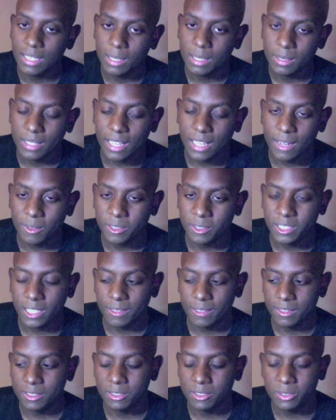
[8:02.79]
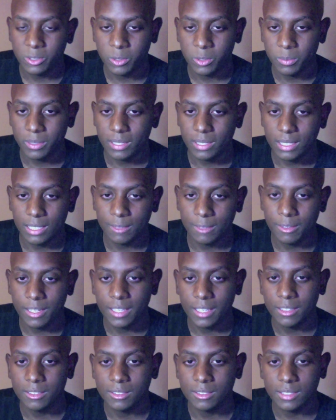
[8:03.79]
They always have these stupid
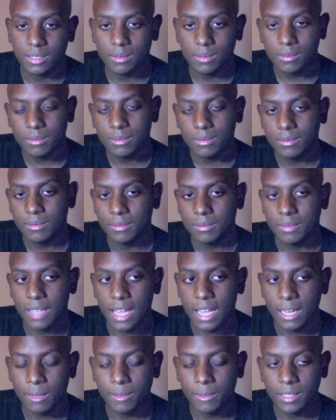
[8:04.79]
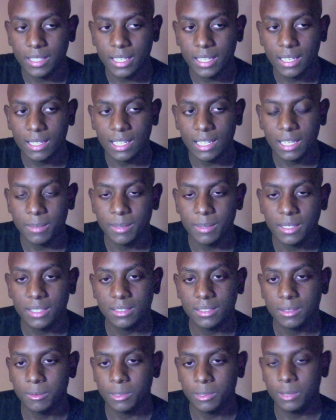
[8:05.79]
cliffhangers that aggravate the hell out of me because
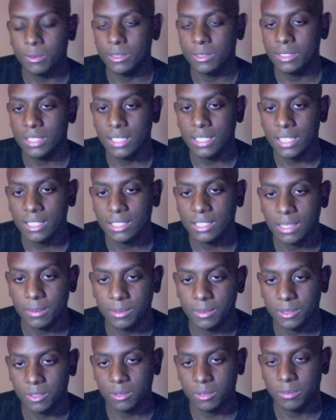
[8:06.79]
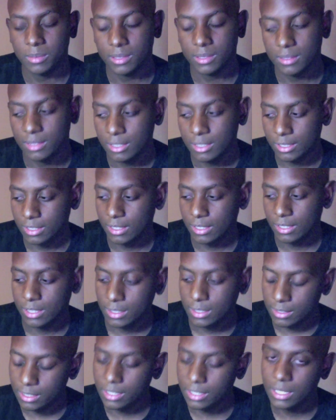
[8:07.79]
I really want to see the next episode, but
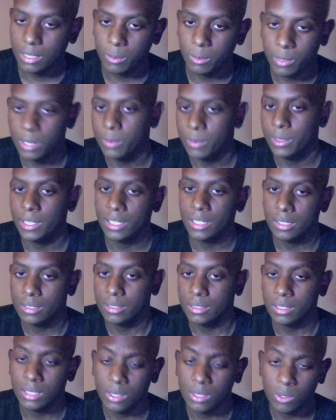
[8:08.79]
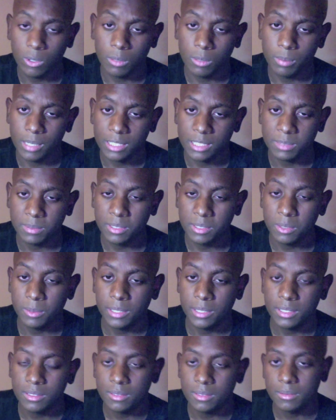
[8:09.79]
then you gotta wait a week or possibly 2
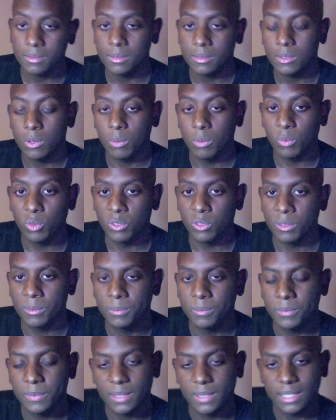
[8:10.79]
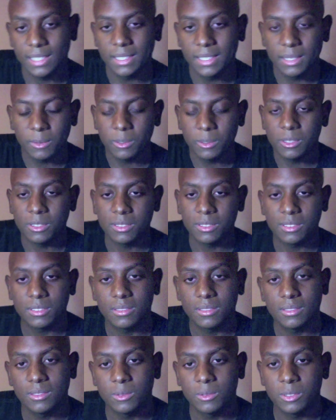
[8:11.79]
weeks or more, which
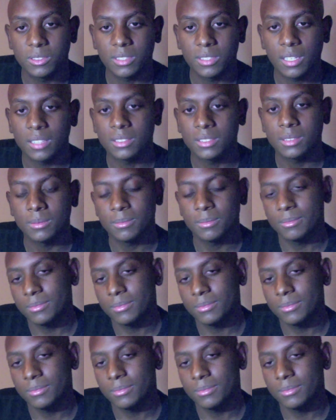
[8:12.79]
sucks.